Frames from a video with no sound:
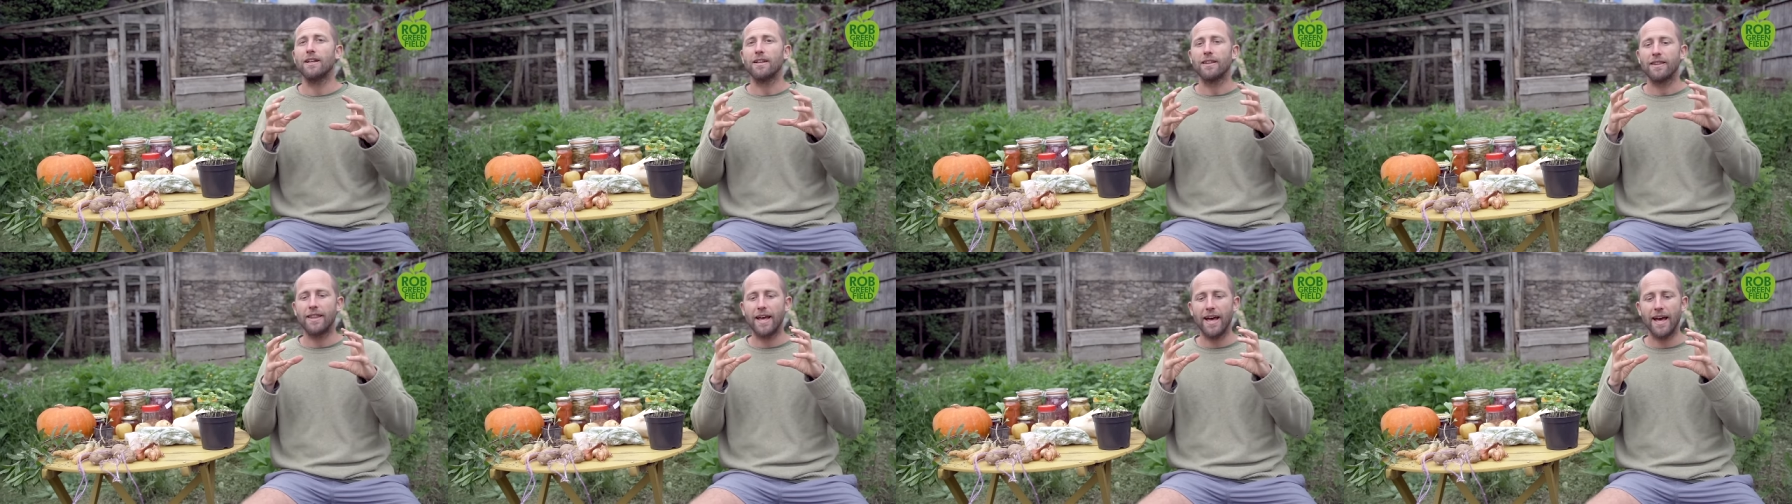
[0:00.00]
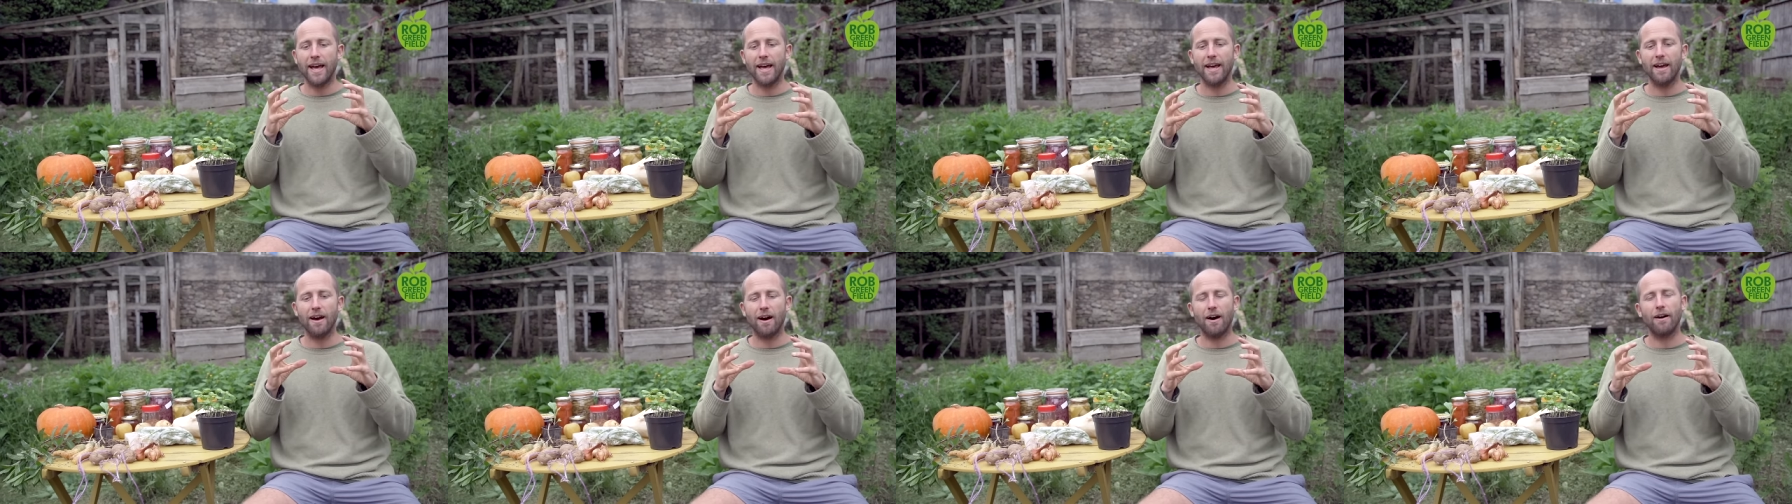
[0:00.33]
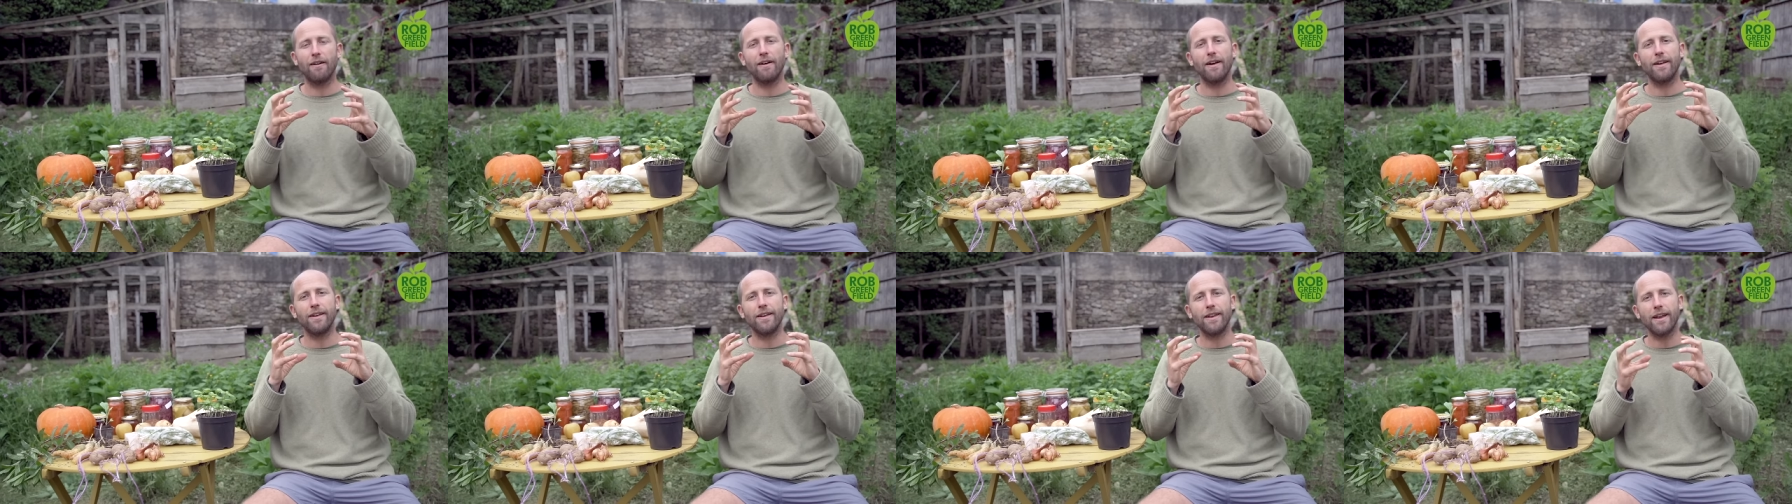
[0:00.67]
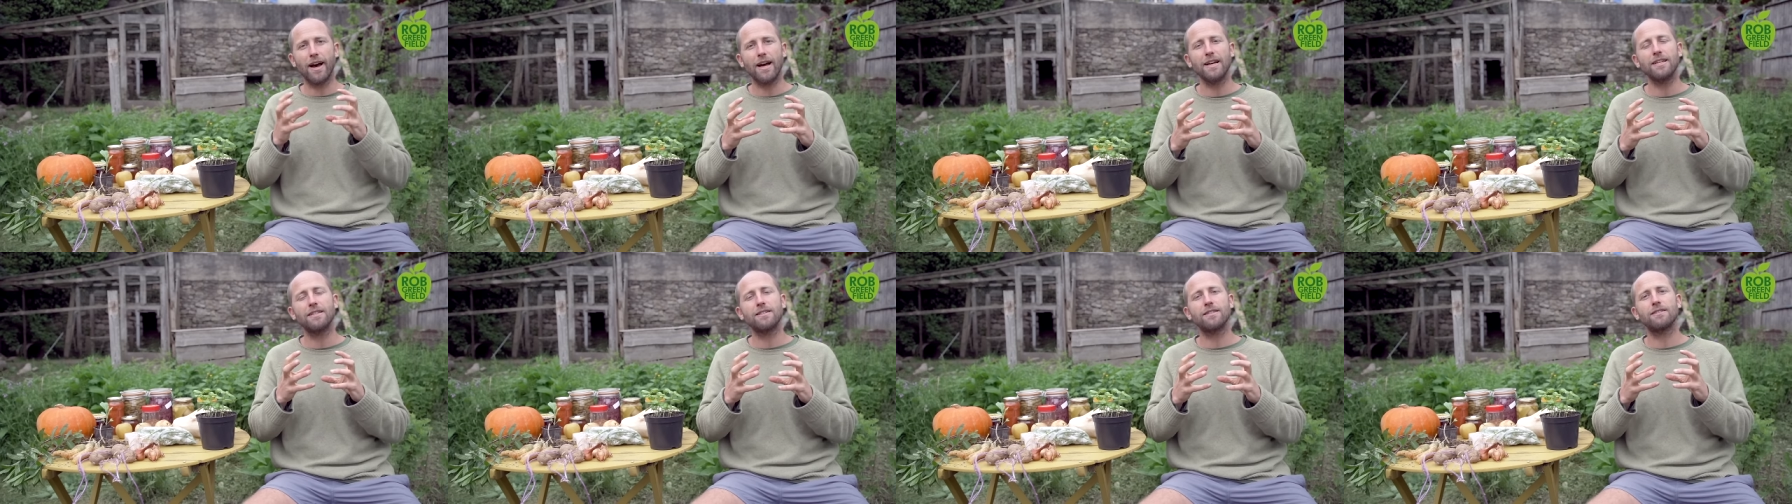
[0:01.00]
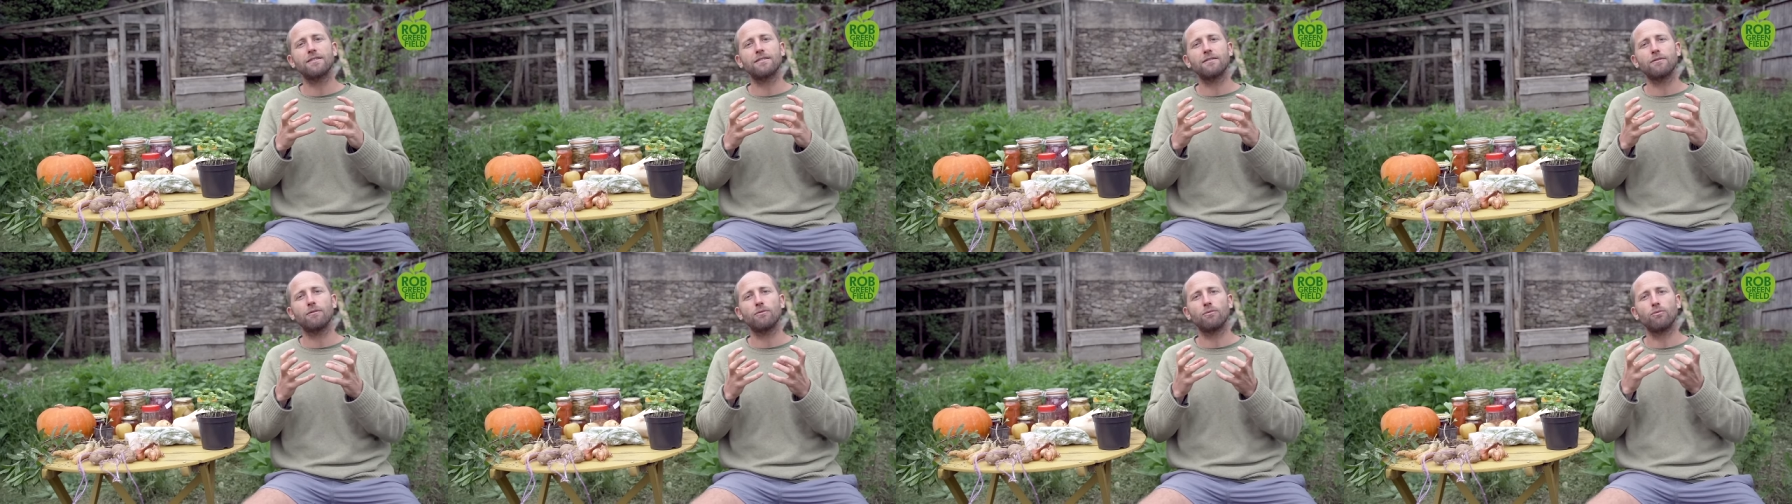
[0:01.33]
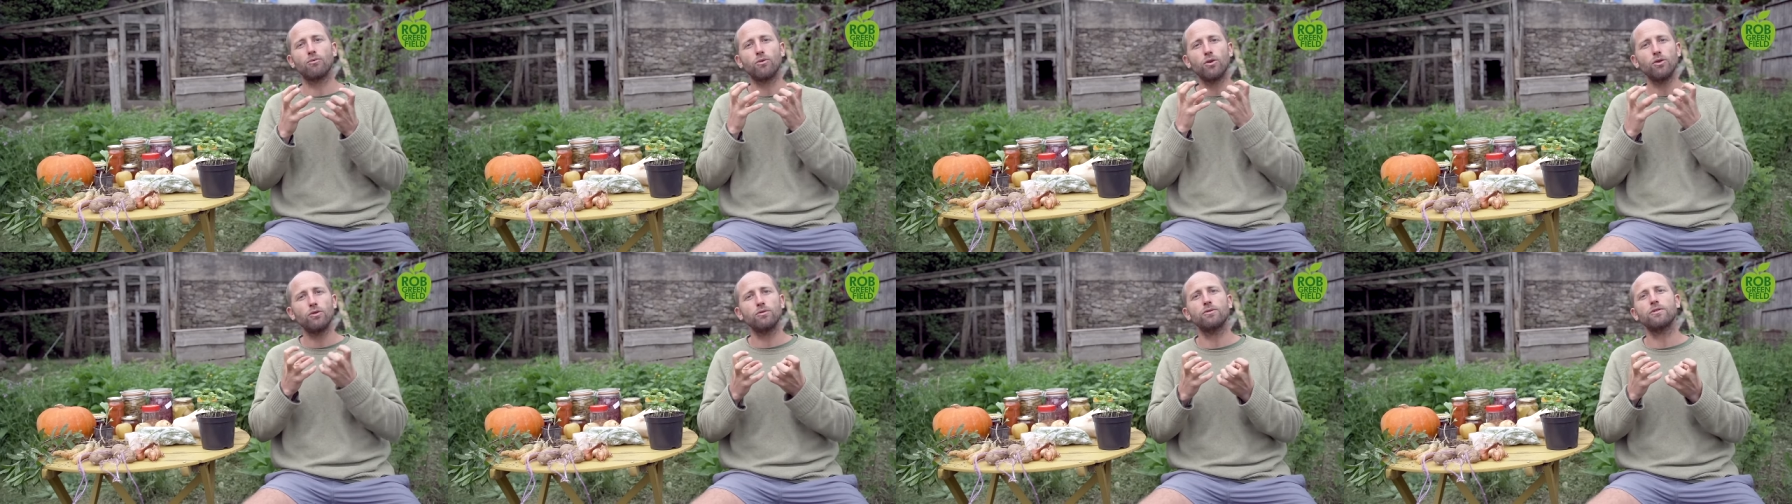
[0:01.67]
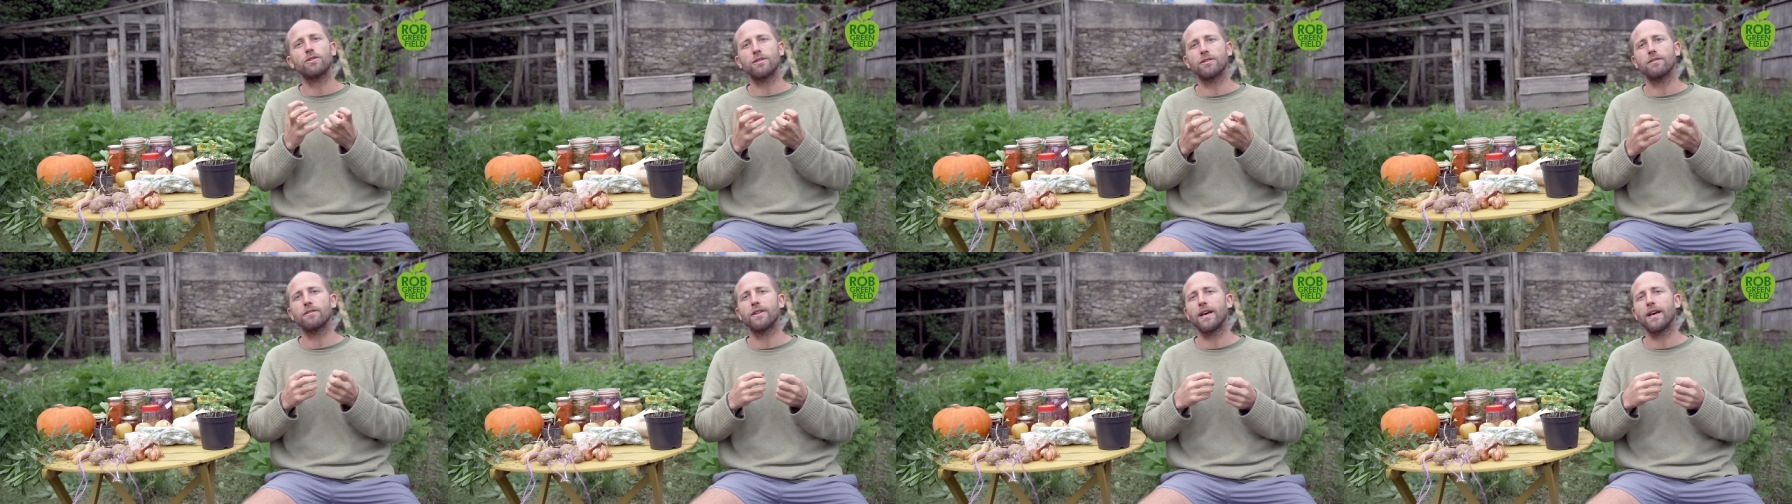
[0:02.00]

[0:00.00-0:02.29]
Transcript: They are a nice root.